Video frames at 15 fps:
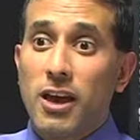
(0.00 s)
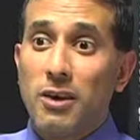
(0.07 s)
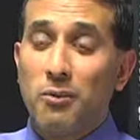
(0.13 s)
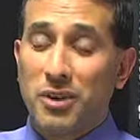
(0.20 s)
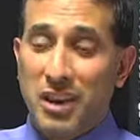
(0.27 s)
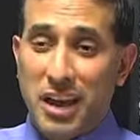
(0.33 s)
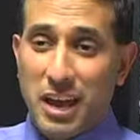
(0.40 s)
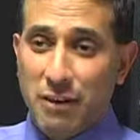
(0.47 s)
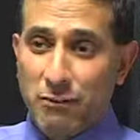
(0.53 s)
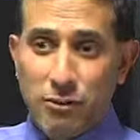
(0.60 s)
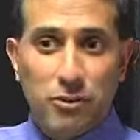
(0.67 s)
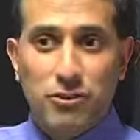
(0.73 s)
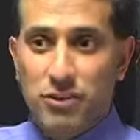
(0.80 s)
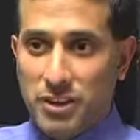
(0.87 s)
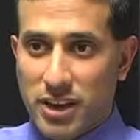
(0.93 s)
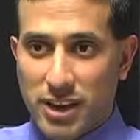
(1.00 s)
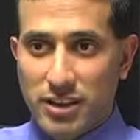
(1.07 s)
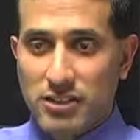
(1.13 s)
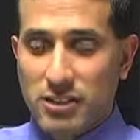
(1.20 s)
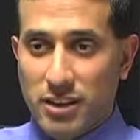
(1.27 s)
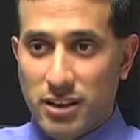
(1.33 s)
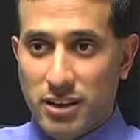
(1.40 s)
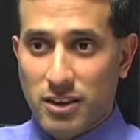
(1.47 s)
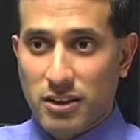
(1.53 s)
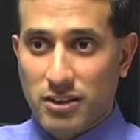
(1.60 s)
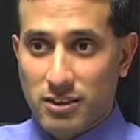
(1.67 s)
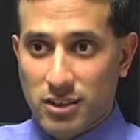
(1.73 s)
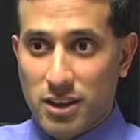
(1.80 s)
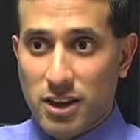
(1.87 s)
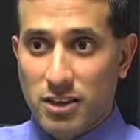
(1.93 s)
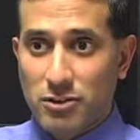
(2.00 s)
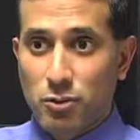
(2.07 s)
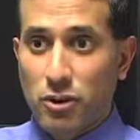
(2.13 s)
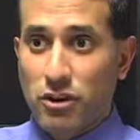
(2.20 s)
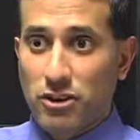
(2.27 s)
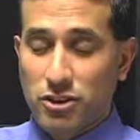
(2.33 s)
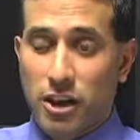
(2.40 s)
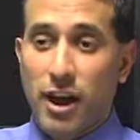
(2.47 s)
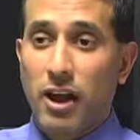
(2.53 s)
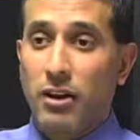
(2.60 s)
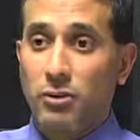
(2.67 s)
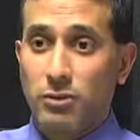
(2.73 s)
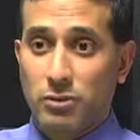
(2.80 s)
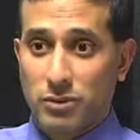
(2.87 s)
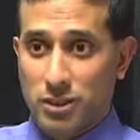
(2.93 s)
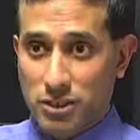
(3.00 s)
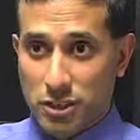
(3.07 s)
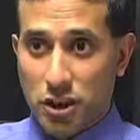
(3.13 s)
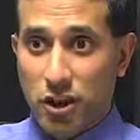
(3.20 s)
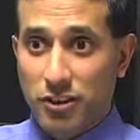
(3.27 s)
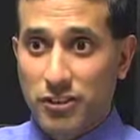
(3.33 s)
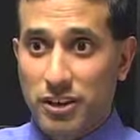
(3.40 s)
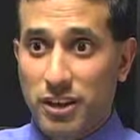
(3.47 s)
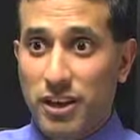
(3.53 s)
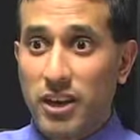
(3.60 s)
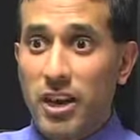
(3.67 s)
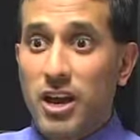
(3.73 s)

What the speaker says: whenever there's a case like this, where a child that's an ALTI,